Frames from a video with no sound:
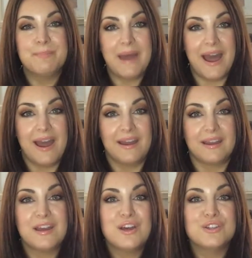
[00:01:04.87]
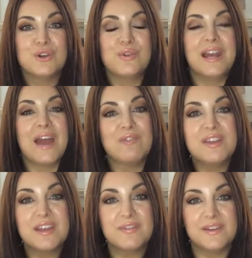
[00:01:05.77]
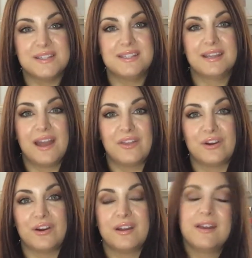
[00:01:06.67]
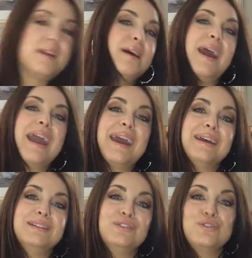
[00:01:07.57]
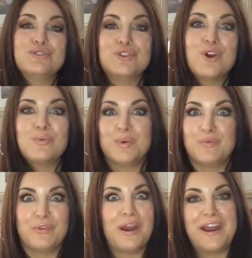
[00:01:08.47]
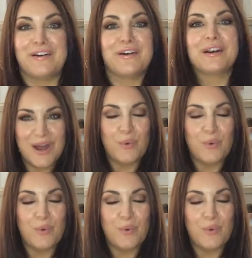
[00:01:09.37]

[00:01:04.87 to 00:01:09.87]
bag so that everything fits together and there's no room for error.